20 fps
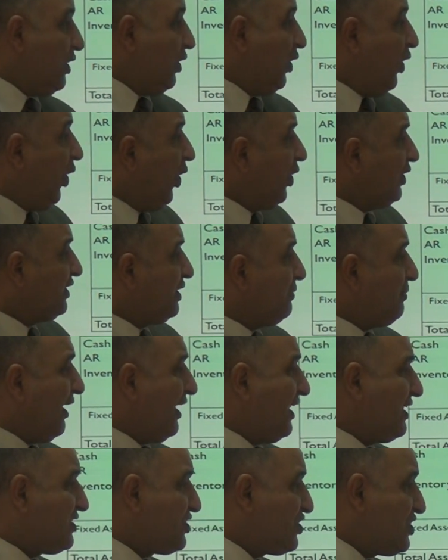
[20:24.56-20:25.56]
Old
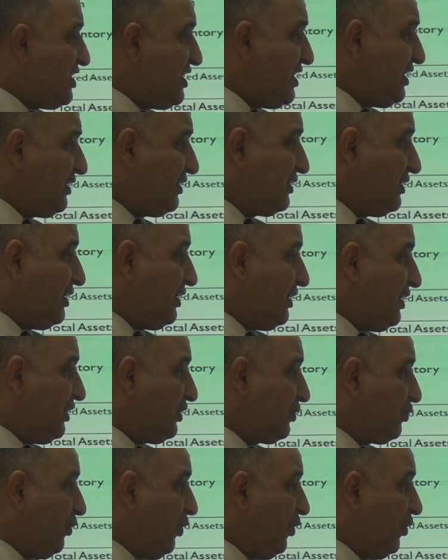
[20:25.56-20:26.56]
balance sheet,
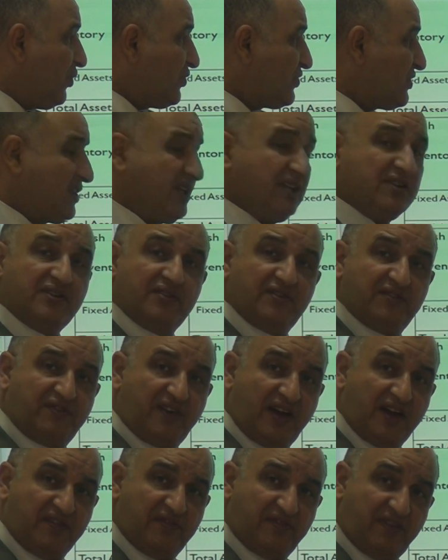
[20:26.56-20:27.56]
it was
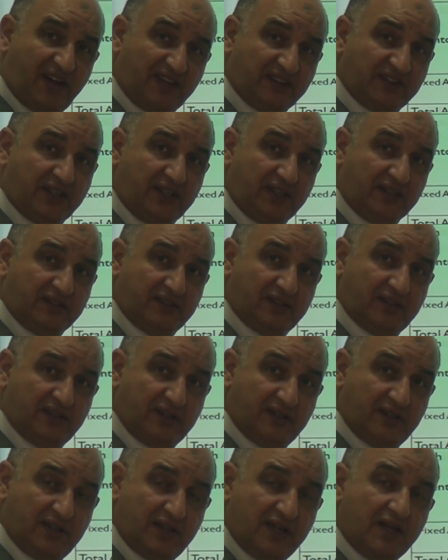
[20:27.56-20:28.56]
500.
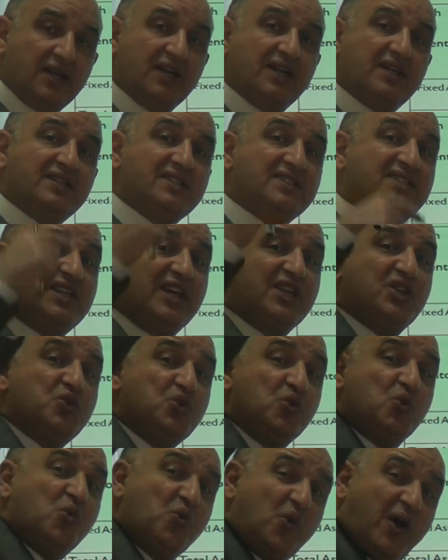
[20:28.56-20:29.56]
The
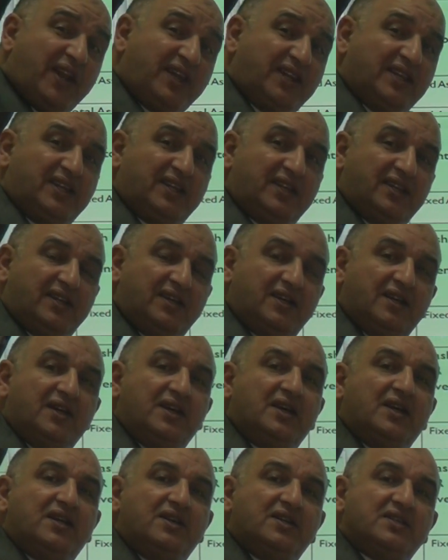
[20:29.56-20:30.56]
new one,
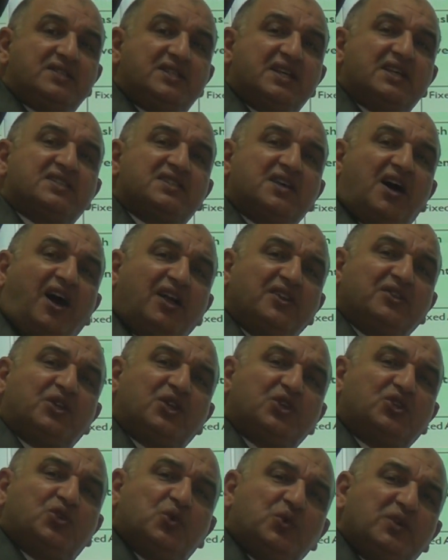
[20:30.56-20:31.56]

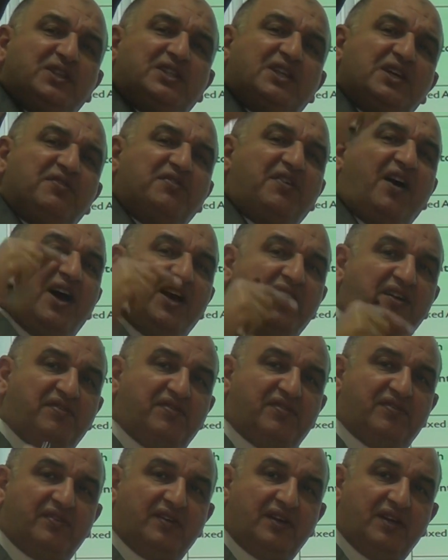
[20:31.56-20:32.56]
625,
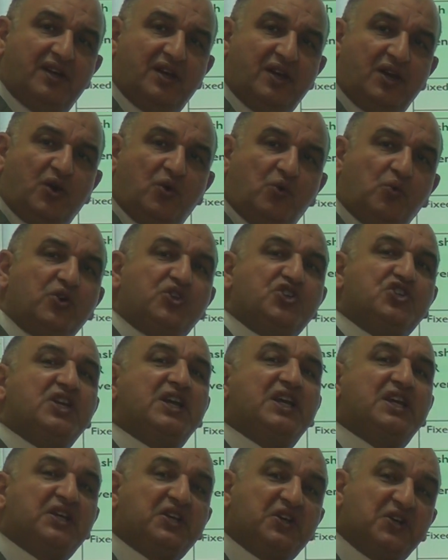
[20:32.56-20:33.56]
which
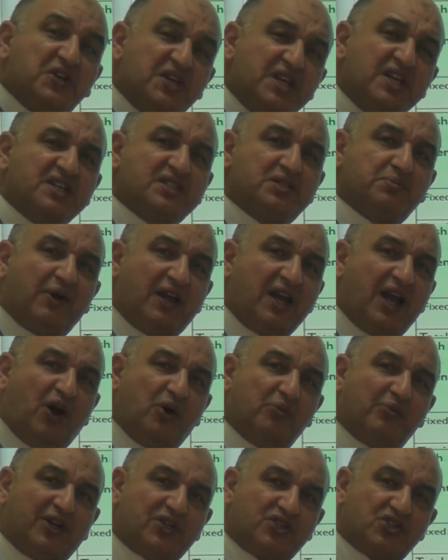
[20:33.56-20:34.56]
increased by how
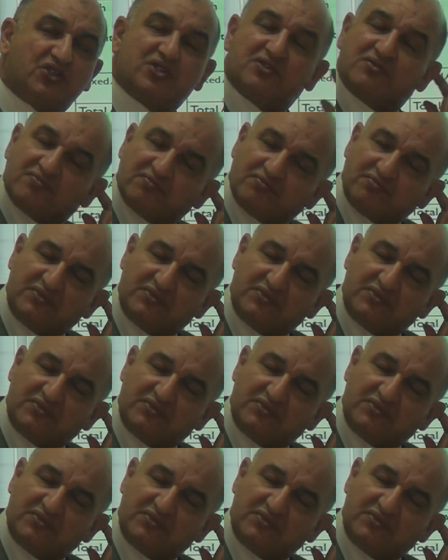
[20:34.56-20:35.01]
much?